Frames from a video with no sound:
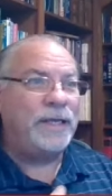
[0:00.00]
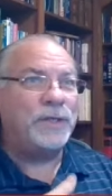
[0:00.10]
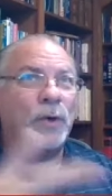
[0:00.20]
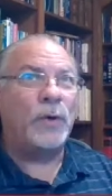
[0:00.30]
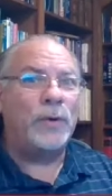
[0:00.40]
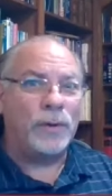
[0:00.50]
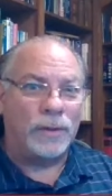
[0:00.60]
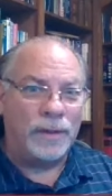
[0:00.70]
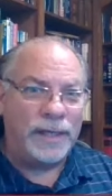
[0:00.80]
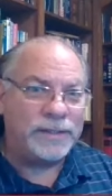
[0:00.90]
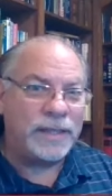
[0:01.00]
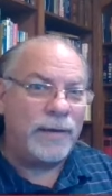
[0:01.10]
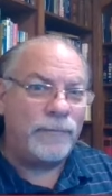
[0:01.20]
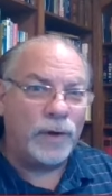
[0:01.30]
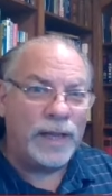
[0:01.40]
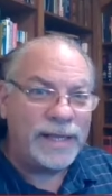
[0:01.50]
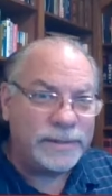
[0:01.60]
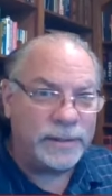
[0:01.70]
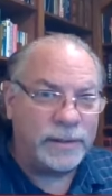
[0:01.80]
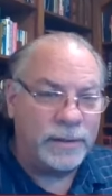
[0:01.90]
eternal, it's
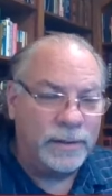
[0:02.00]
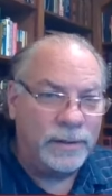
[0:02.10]
everlasting.